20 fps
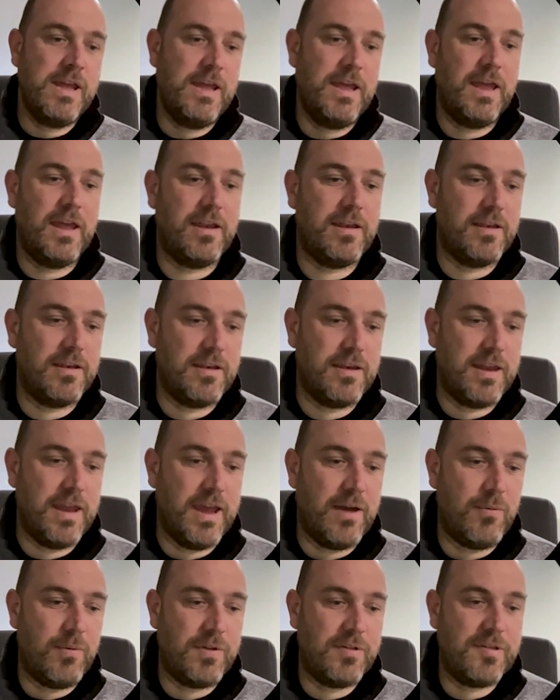And
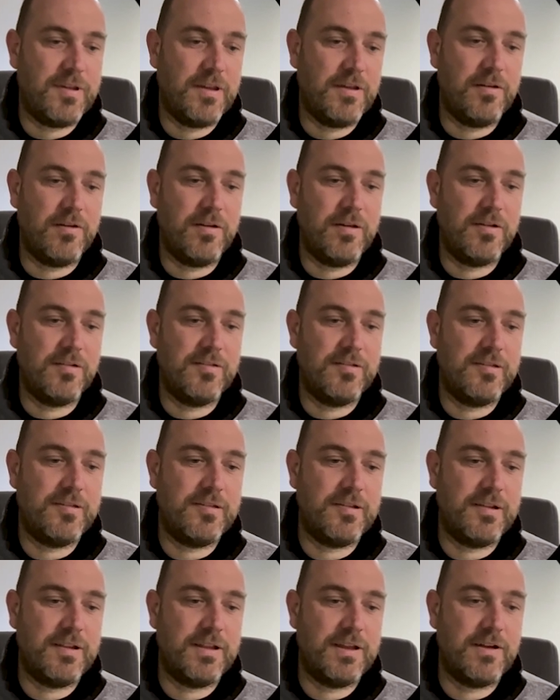yeah, we're seeing
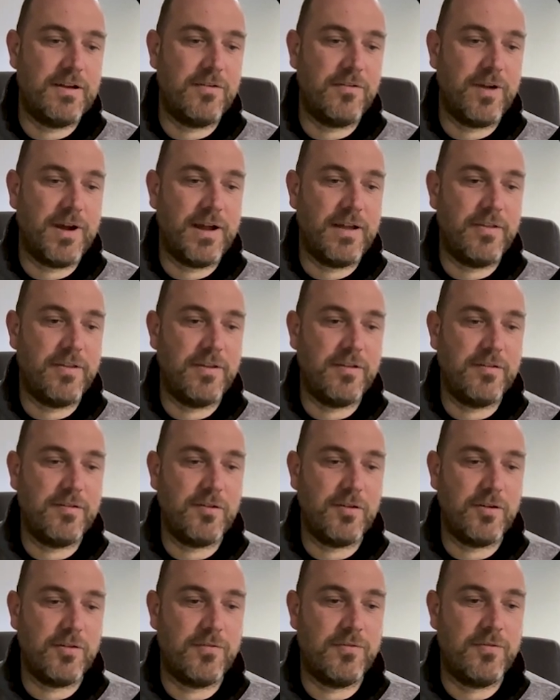consistently around this
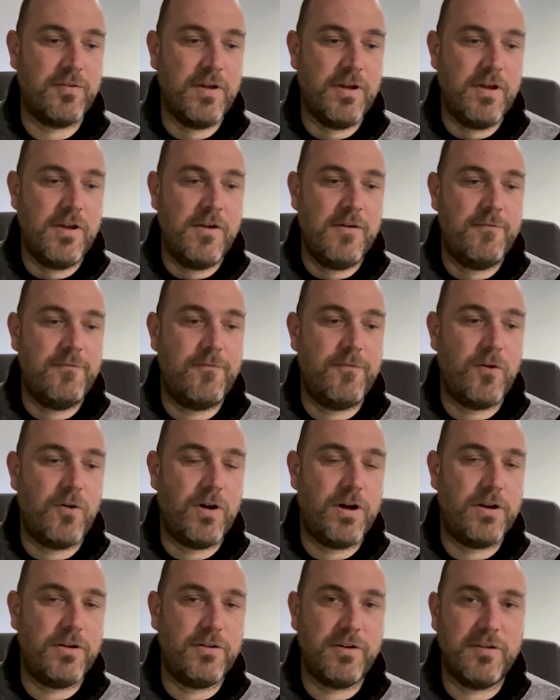sort of
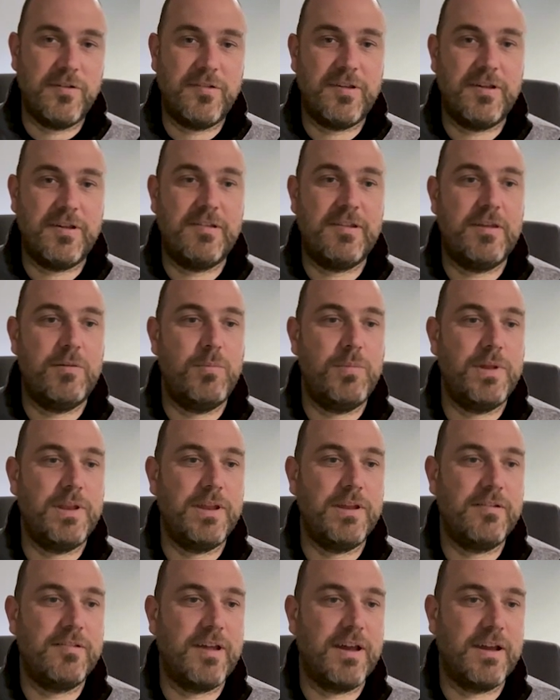460
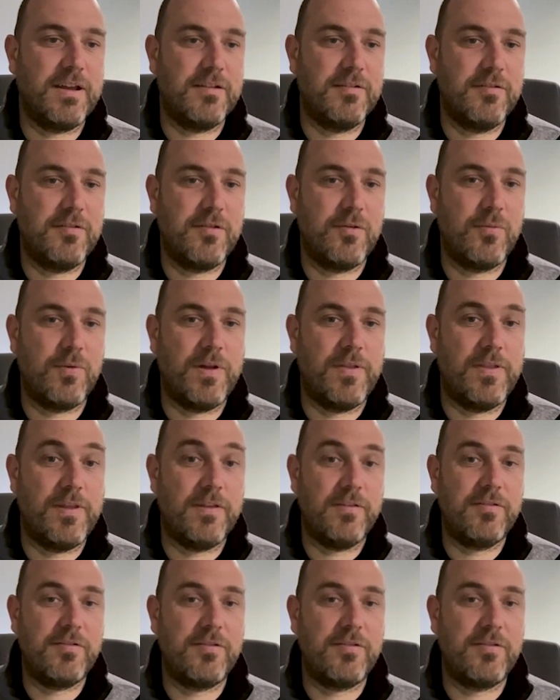milliseconds to run this.